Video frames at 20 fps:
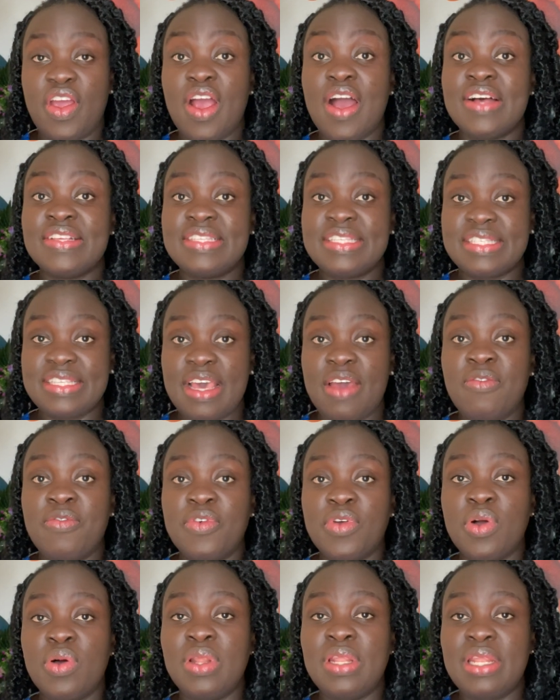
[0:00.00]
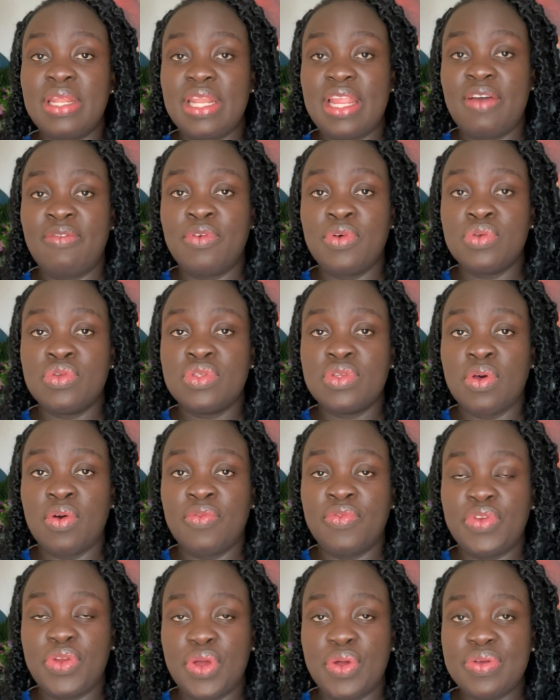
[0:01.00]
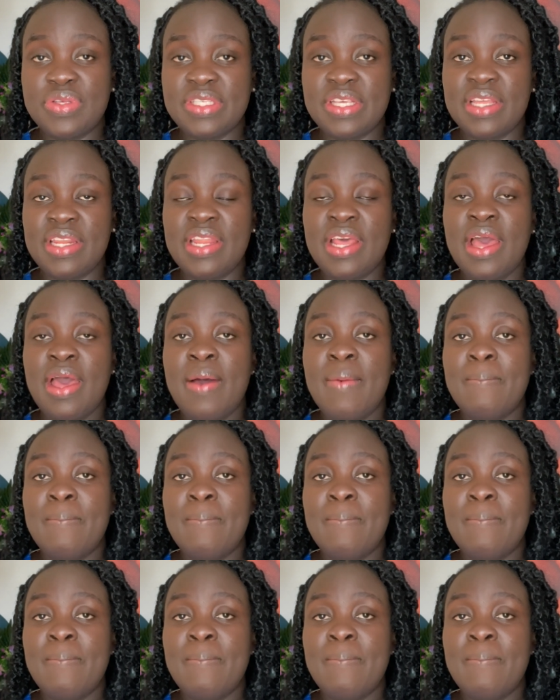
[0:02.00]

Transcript: are several levels of nursing,